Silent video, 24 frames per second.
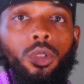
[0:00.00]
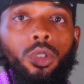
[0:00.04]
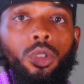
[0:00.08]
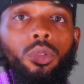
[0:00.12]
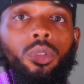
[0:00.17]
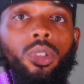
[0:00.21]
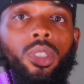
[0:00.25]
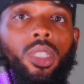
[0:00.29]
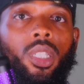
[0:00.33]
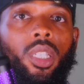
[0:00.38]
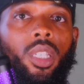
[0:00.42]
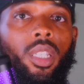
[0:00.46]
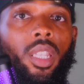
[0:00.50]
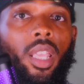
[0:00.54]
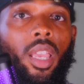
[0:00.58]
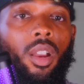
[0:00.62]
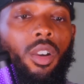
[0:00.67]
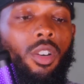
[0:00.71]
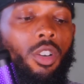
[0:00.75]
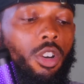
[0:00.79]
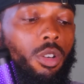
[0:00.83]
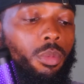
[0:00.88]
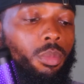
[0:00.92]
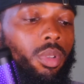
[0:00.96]
You sitting at
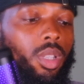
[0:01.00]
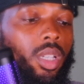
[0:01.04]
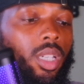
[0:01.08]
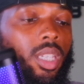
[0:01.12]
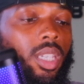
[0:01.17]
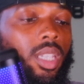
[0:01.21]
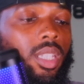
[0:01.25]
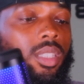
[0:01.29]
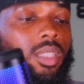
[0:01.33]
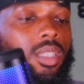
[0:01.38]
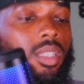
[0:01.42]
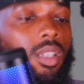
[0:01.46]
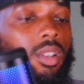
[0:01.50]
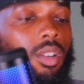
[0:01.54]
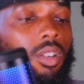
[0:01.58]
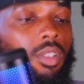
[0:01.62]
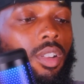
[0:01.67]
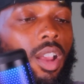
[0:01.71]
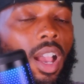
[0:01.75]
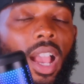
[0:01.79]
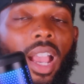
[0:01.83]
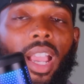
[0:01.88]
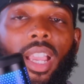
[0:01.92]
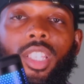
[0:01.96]
home looking on
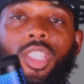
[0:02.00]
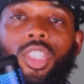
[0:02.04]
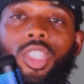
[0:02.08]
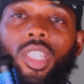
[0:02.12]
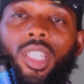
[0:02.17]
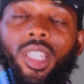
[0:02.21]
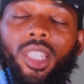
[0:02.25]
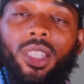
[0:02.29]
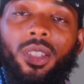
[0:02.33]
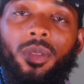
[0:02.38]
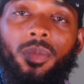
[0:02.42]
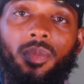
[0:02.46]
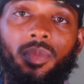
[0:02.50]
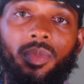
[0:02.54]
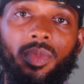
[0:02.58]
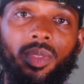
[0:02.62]
IG,